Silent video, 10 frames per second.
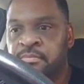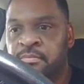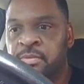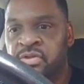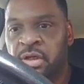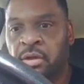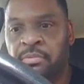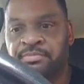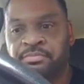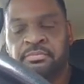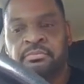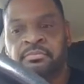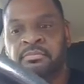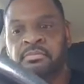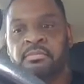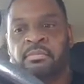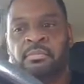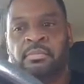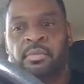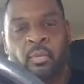So,
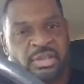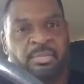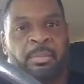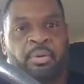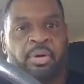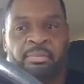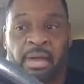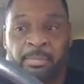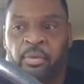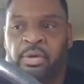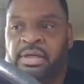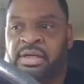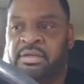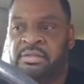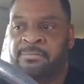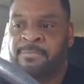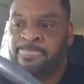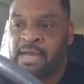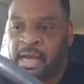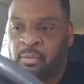what's my point? My point is,
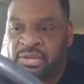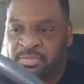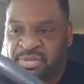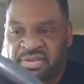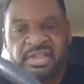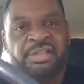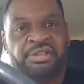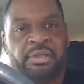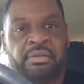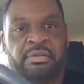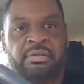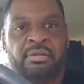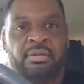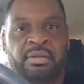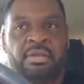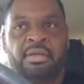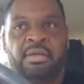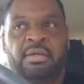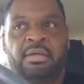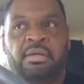I was positioned
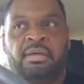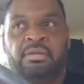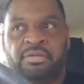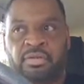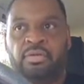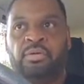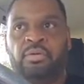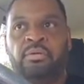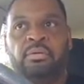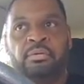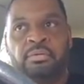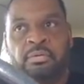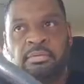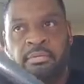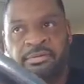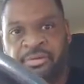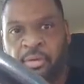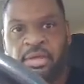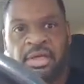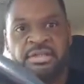to
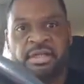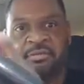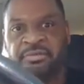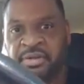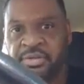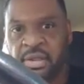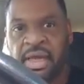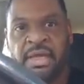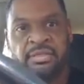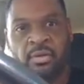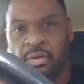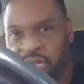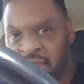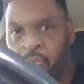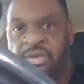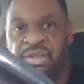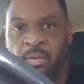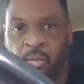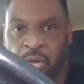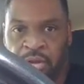focus and visualize on that which I
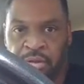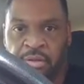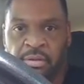wanted.